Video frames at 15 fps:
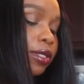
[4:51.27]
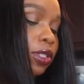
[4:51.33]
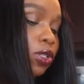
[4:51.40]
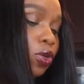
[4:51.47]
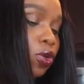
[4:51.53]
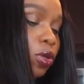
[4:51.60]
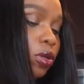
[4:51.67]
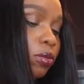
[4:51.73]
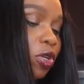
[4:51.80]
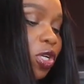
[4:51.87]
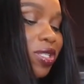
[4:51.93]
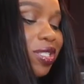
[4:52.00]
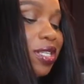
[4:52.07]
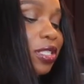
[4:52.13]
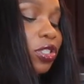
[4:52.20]
dough
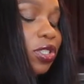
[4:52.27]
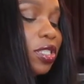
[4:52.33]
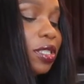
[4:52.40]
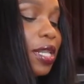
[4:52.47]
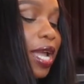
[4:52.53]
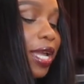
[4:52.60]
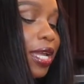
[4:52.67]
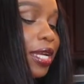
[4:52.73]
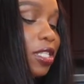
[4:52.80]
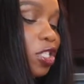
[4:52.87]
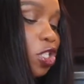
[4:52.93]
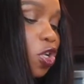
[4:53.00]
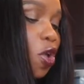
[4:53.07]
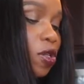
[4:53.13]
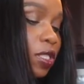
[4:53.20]
because I just like it
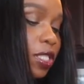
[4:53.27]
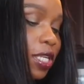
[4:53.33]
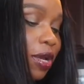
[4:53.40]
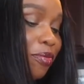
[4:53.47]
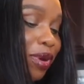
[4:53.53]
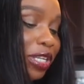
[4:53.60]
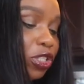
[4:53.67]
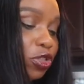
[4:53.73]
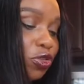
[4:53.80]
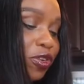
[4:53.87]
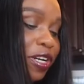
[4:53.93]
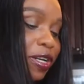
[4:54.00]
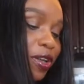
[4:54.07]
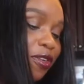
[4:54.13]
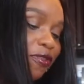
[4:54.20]
salty and my
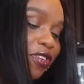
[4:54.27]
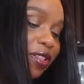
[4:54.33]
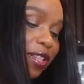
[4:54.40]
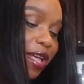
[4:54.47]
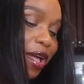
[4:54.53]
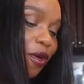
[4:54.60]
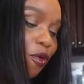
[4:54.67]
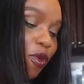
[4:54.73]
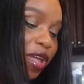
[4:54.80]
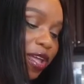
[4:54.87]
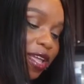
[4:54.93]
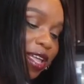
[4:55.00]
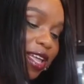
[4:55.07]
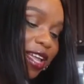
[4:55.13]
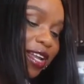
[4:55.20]
children love it that way.
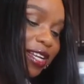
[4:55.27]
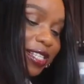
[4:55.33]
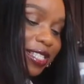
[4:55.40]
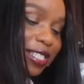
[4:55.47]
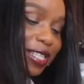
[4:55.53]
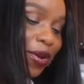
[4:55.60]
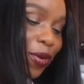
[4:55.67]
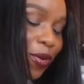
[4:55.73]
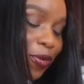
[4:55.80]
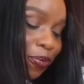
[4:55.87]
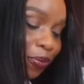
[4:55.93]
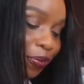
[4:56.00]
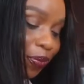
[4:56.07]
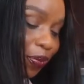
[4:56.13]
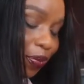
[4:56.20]
So,
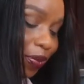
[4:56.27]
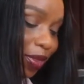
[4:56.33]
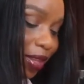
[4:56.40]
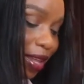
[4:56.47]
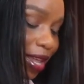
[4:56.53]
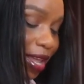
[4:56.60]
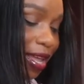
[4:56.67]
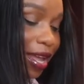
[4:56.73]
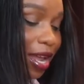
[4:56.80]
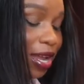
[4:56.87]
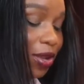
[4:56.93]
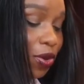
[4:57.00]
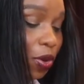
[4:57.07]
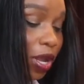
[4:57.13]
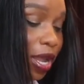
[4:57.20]

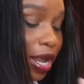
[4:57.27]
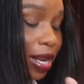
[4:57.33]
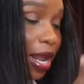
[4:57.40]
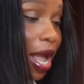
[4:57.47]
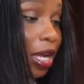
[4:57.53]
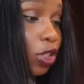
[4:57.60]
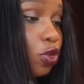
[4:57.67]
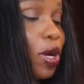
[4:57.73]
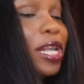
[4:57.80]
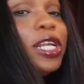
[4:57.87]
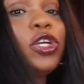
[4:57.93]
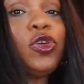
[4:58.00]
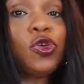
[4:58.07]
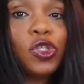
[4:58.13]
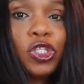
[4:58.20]
and you can
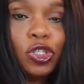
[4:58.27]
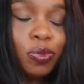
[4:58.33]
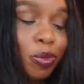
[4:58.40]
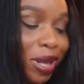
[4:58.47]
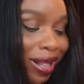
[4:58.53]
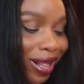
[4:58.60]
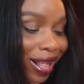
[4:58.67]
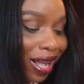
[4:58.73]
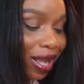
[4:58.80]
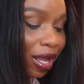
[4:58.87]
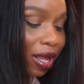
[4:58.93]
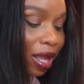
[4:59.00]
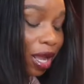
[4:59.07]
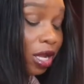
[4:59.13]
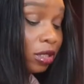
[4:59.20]
actually use milk
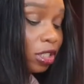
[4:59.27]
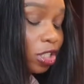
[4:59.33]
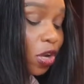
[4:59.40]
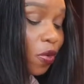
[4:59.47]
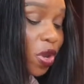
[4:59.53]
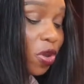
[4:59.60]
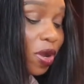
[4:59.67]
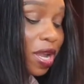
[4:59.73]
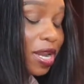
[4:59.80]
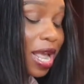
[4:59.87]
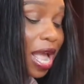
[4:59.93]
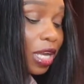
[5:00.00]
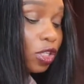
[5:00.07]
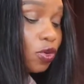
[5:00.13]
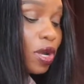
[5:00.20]
Sorry, you can
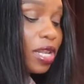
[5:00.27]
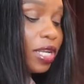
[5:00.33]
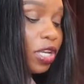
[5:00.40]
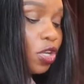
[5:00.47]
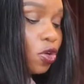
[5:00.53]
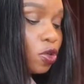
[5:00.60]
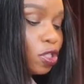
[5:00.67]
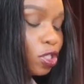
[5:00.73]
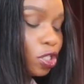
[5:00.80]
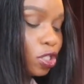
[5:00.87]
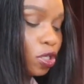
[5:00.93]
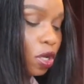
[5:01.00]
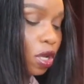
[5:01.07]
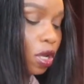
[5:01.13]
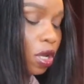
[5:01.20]
actually
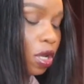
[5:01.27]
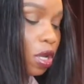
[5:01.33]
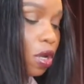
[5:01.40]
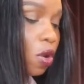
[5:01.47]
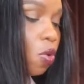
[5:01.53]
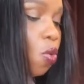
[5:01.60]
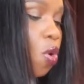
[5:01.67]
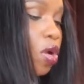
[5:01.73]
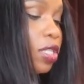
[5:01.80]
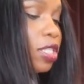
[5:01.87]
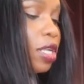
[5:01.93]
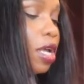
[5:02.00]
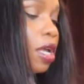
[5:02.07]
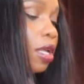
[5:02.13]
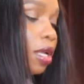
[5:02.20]
use
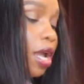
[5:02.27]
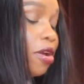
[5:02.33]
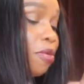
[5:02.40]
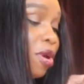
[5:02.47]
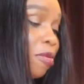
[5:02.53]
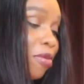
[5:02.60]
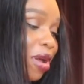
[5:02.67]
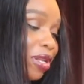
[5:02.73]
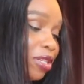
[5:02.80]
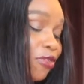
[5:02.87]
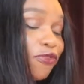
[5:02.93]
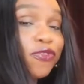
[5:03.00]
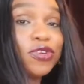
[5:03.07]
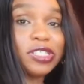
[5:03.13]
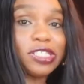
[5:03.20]
water. I remember the
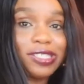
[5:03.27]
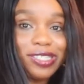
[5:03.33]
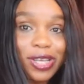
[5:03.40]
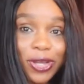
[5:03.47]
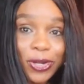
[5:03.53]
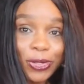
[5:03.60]
first